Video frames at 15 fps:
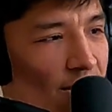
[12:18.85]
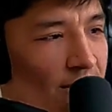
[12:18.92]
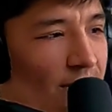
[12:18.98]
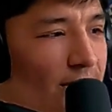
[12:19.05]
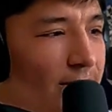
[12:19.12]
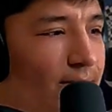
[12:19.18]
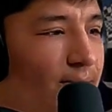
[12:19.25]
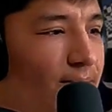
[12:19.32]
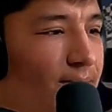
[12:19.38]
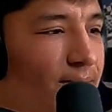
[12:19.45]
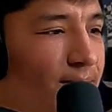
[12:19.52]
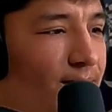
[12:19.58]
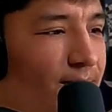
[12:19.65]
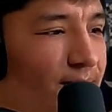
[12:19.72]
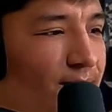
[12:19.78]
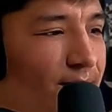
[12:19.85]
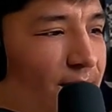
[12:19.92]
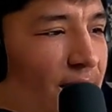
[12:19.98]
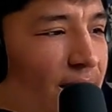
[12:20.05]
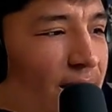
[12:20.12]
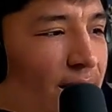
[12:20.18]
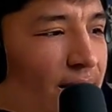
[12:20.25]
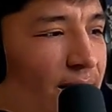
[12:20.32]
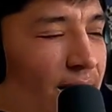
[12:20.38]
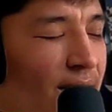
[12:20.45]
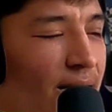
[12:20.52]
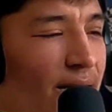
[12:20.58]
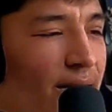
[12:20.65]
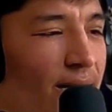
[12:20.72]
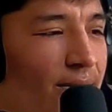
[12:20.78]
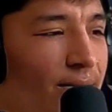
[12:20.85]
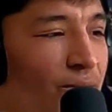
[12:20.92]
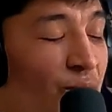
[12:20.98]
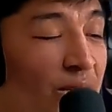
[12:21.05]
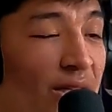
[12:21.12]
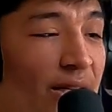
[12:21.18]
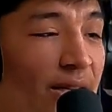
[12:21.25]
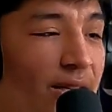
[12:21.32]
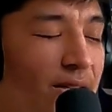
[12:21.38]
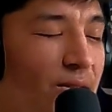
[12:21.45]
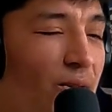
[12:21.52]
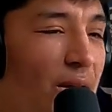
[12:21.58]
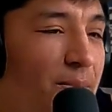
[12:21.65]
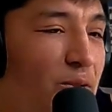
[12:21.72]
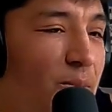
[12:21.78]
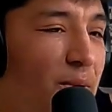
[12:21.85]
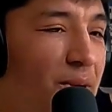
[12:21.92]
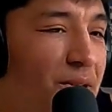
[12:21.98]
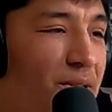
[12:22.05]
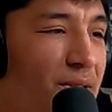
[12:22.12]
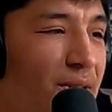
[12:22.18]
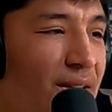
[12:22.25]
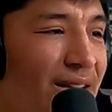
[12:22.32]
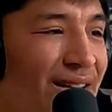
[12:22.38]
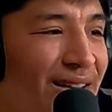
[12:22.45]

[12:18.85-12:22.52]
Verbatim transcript: Um, and I really like Instagram so much.